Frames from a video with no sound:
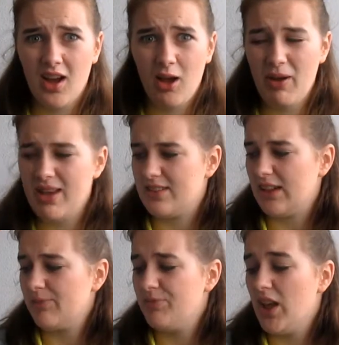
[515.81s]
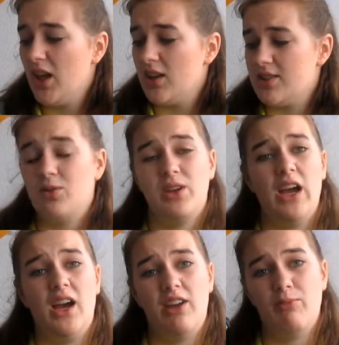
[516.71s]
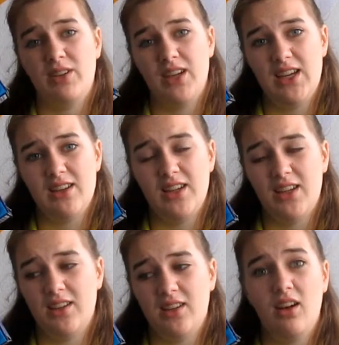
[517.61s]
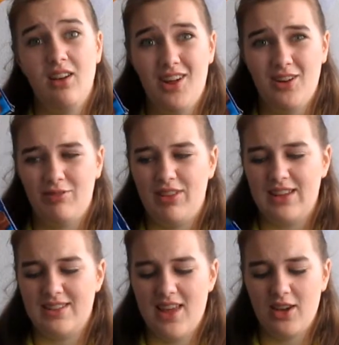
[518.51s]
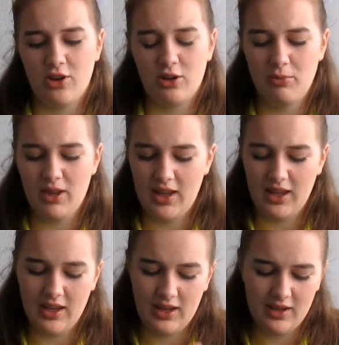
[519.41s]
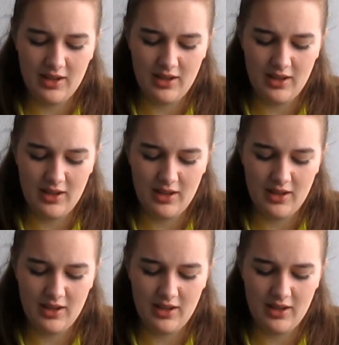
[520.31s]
Amazing. So yeah, I've been eating a lot of these. They come in